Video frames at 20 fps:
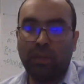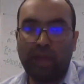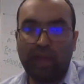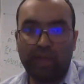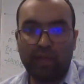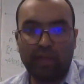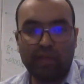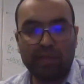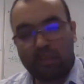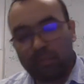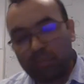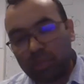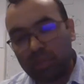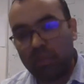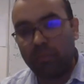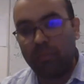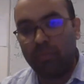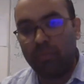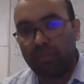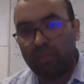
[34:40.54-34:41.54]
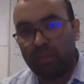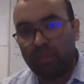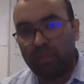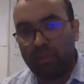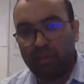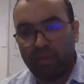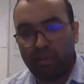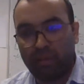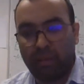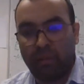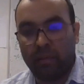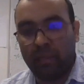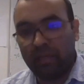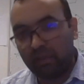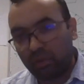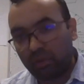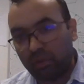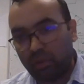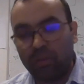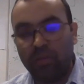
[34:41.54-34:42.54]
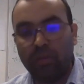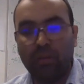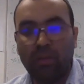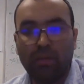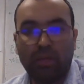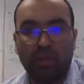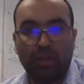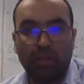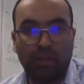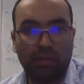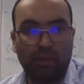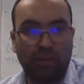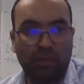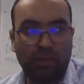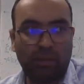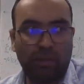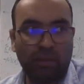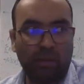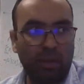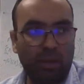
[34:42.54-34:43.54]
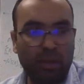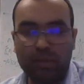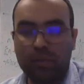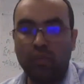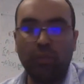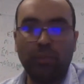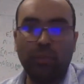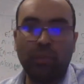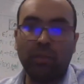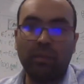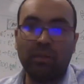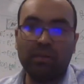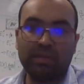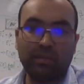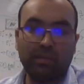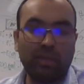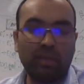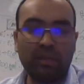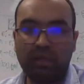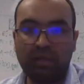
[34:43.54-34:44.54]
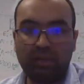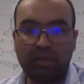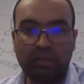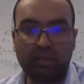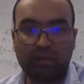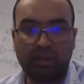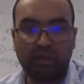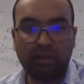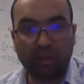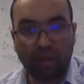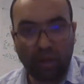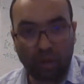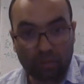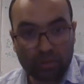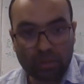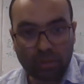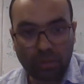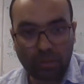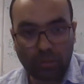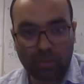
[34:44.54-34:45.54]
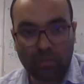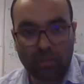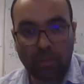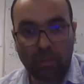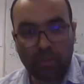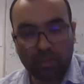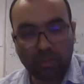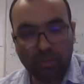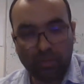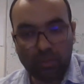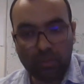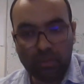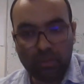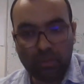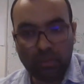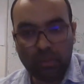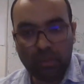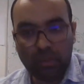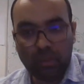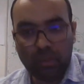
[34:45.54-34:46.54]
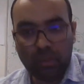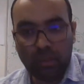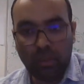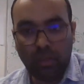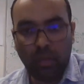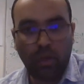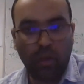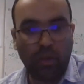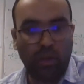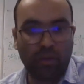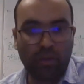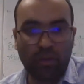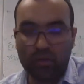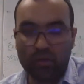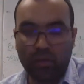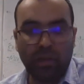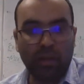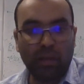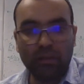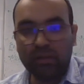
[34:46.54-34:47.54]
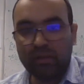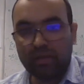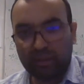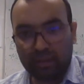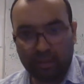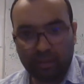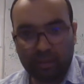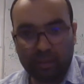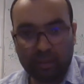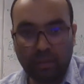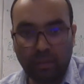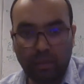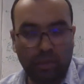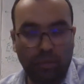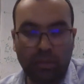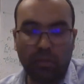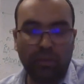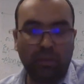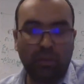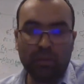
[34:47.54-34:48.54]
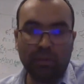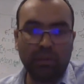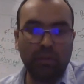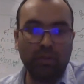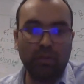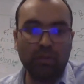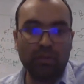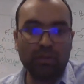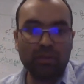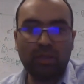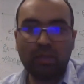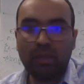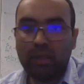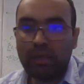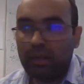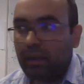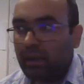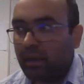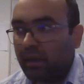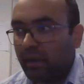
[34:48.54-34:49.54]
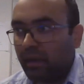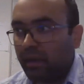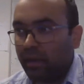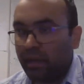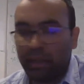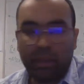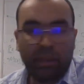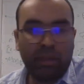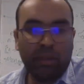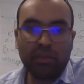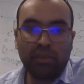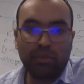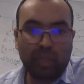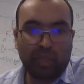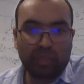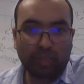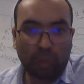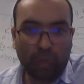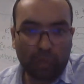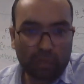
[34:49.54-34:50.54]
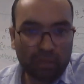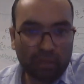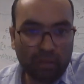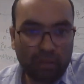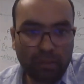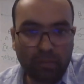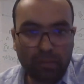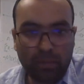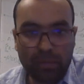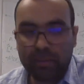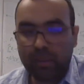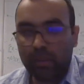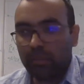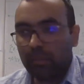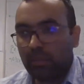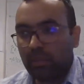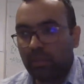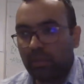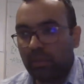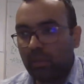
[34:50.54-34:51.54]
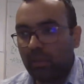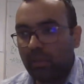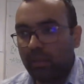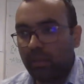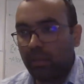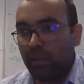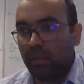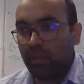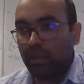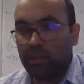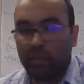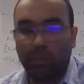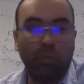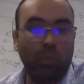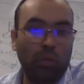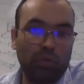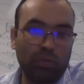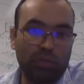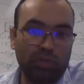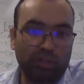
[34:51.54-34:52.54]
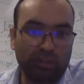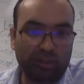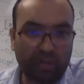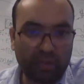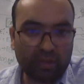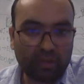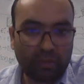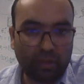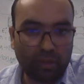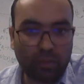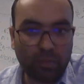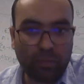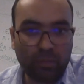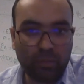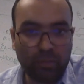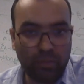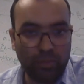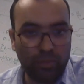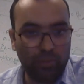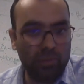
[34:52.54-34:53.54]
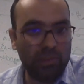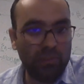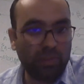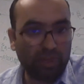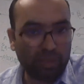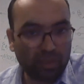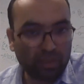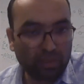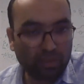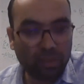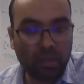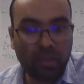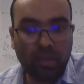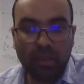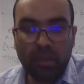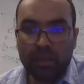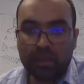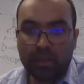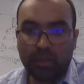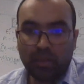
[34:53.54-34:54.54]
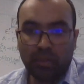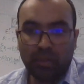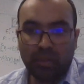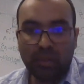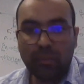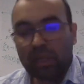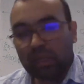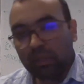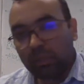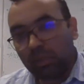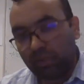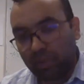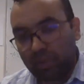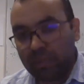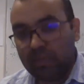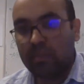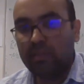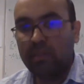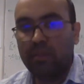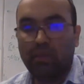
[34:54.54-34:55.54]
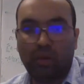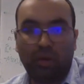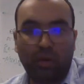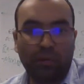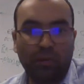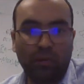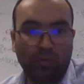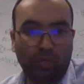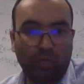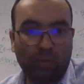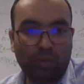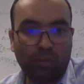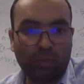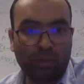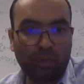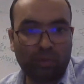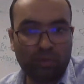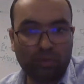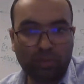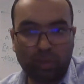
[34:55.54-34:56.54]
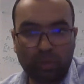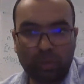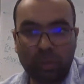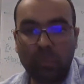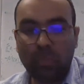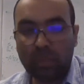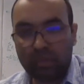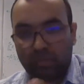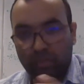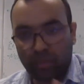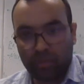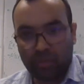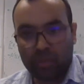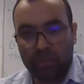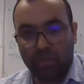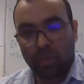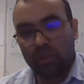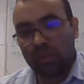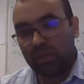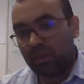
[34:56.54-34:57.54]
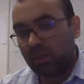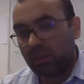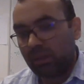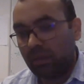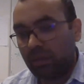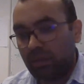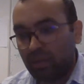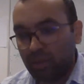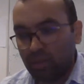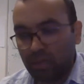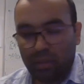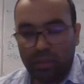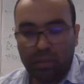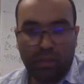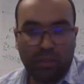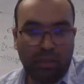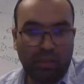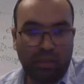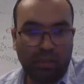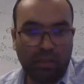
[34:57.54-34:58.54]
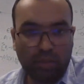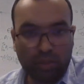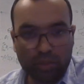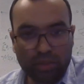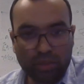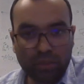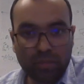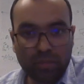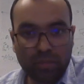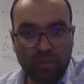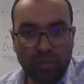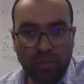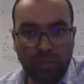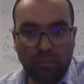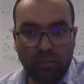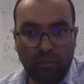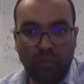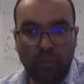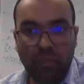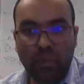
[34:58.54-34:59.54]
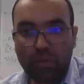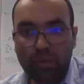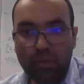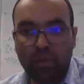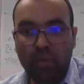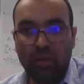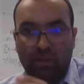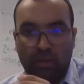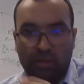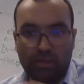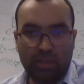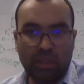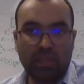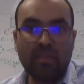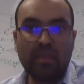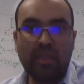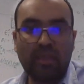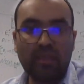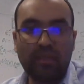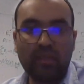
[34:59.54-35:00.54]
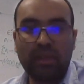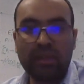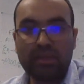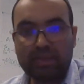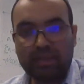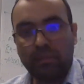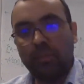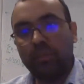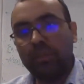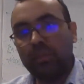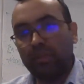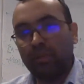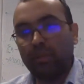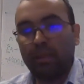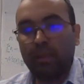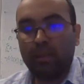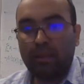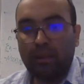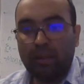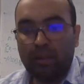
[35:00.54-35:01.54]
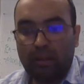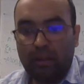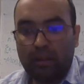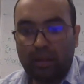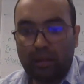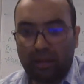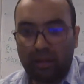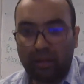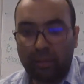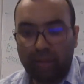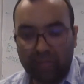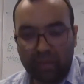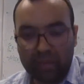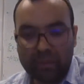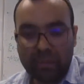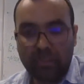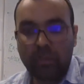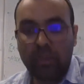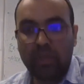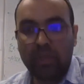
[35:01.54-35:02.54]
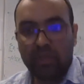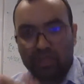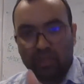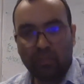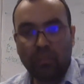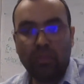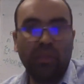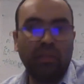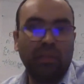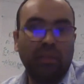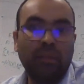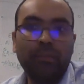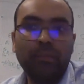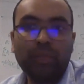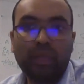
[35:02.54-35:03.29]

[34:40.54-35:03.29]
actually separate them later on, assuming symmetry in the tree crowns, for example. or using other techniques, or you can also use an energy-based model, for example, a deep watershed transform to do this better. So there are multiple ways of overcoming this problem, but for this particular project, what we found, just having a simple binary segmentation with a